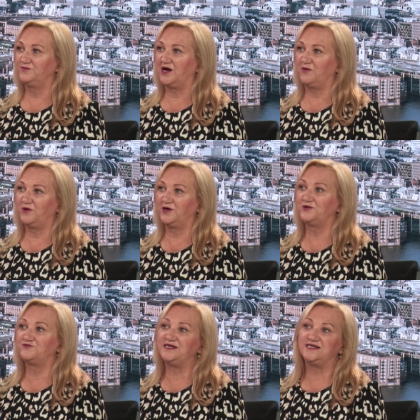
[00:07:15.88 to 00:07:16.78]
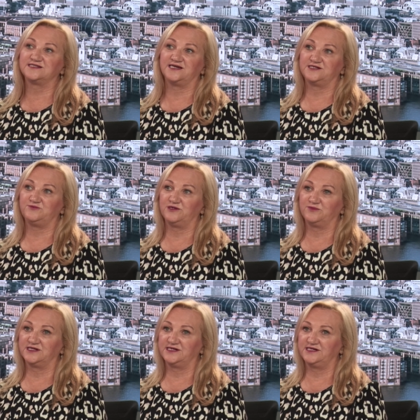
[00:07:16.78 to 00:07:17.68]
what I would really say to
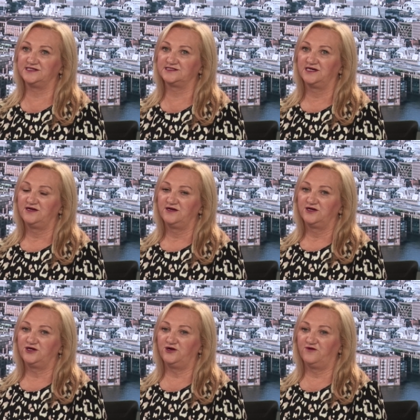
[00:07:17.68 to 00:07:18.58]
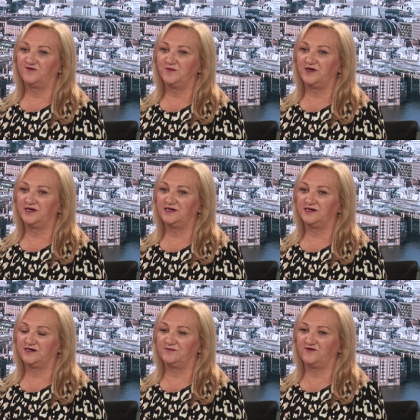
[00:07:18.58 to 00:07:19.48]
people is, from
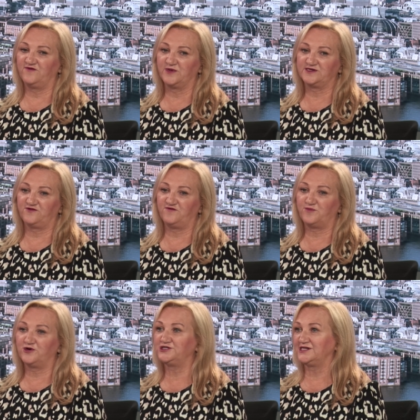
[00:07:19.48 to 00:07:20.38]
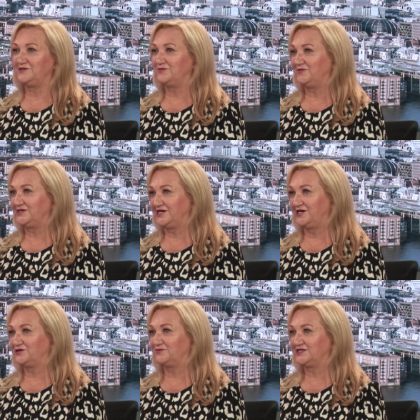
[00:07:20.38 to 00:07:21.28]
a sort of project
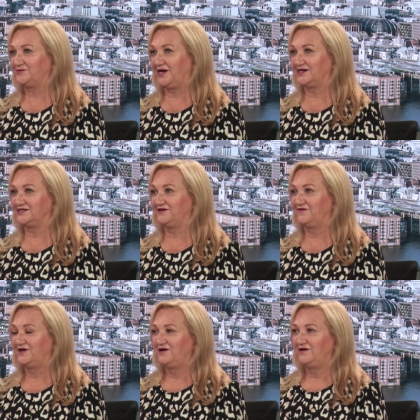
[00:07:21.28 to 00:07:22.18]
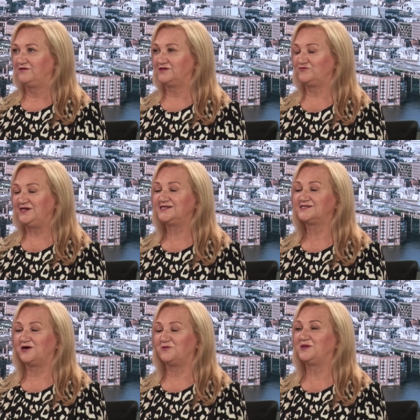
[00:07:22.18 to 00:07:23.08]
implementation perspective, really
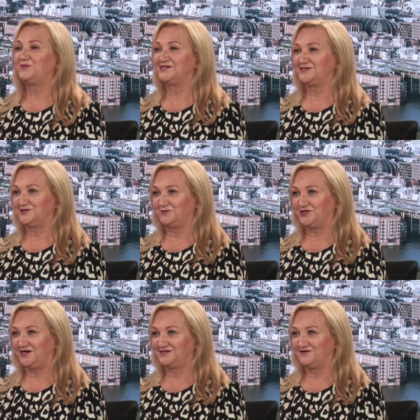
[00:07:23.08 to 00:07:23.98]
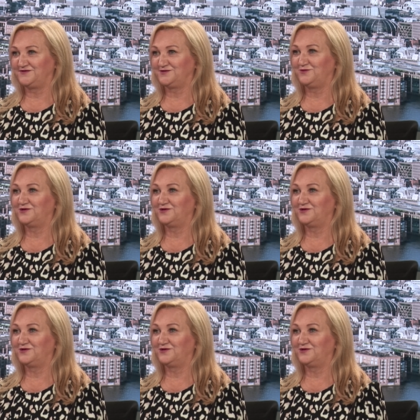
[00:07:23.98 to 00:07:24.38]
start with the business objectives. What